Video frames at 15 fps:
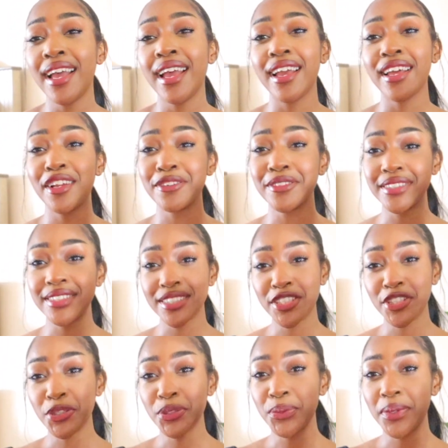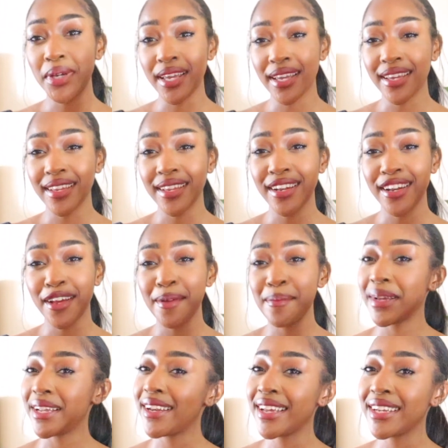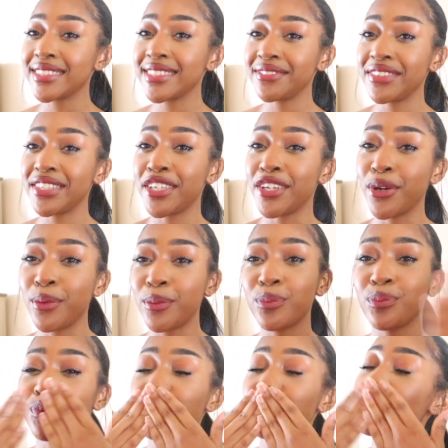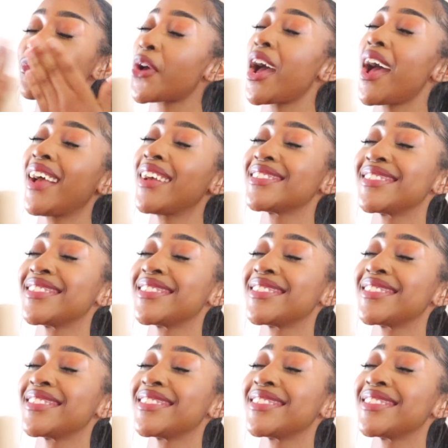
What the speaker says: and I will see you in my next video. Mwah.